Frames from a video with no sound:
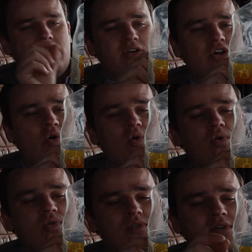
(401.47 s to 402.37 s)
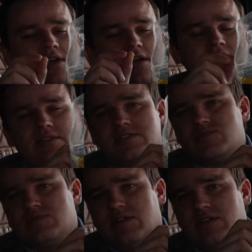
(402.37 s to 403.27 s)
the cold
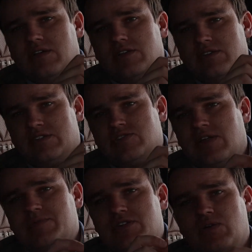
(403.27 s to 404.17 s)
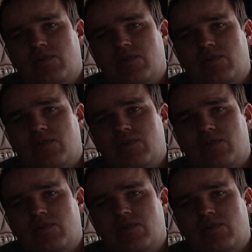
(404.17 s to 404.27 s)
description